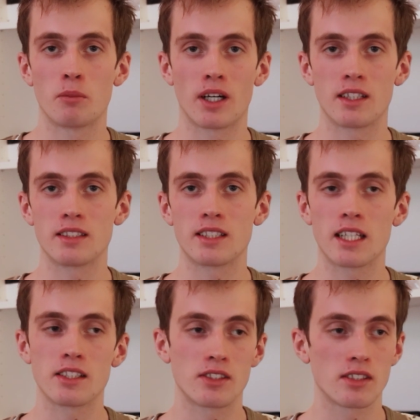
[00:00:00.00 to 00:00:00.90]
but
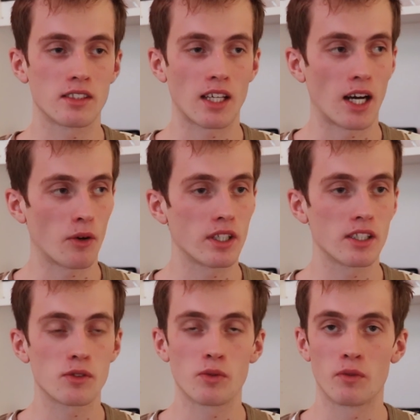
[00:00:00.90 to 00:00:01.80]
that is just how it
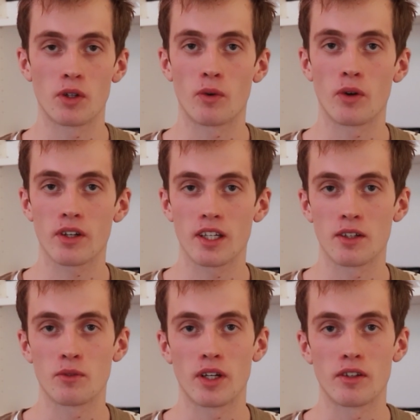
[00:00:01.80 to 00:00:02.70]
is when we're
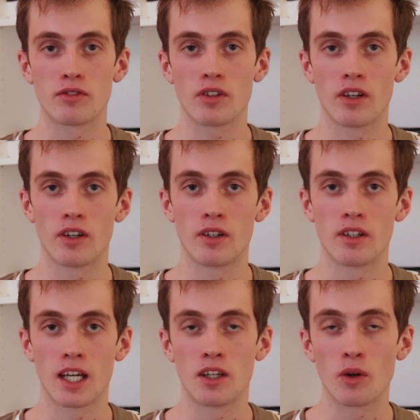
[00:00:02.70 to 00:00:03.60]
working with
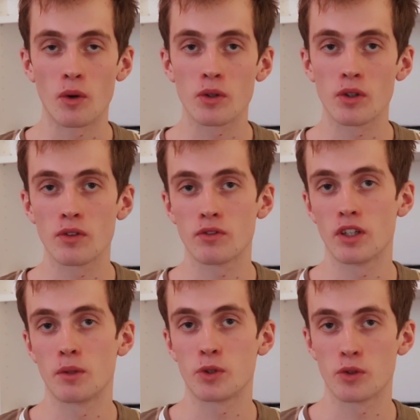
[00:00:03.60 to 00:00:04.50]
a local
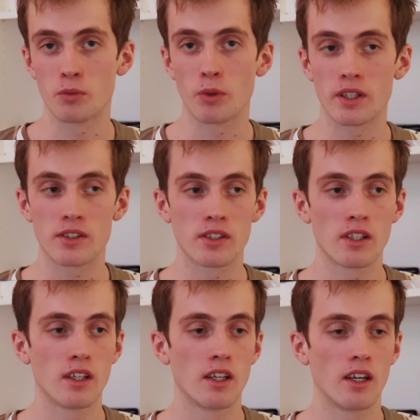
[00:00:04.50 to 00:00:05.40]
Philips Hue bridge.
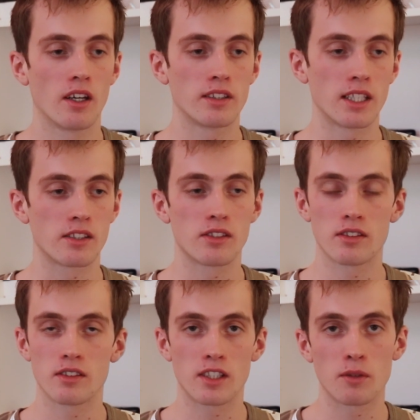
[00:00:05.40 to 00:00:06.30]
There's
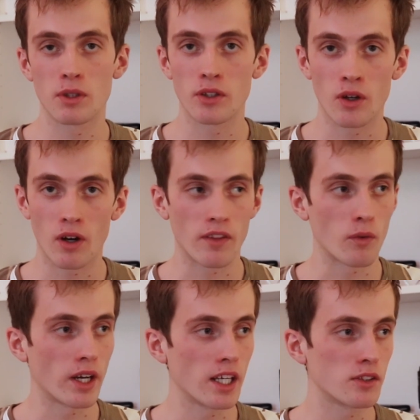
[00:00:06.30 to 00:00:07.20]
simply no other
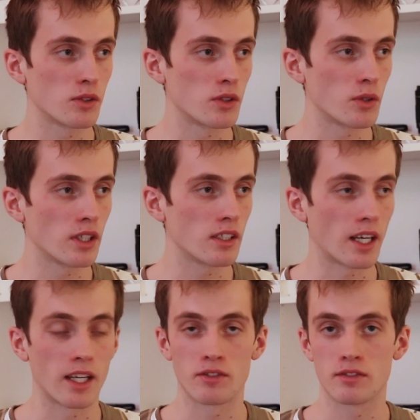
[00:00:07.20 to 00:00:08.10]
way to do it.
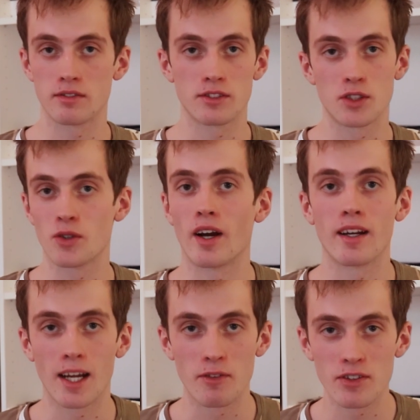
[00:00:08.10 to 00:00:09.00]
I have
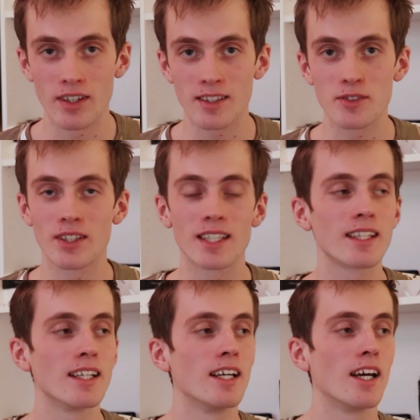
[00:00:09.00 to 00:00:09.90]
tried everything
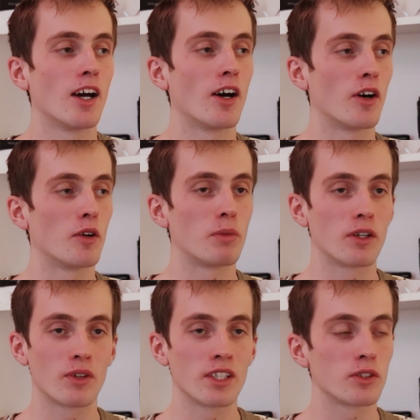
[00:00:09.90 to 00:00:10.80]
really,
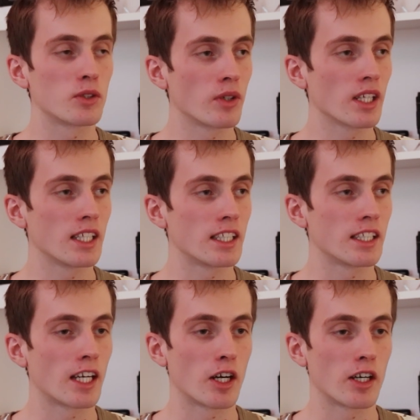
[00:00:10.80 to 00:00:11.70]
but when you're doing it
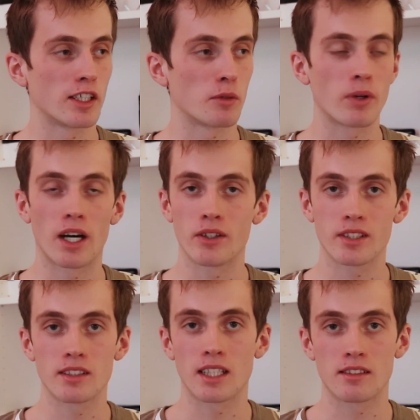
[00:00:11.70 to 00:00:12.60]
in a
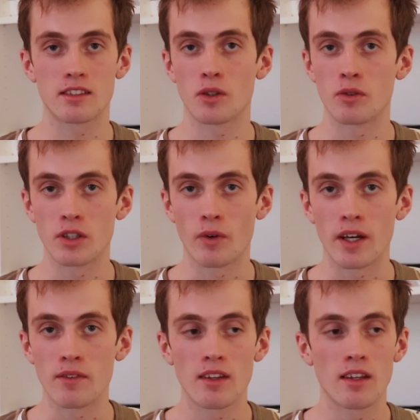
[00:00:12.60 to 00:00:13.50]
browser, that's the only way.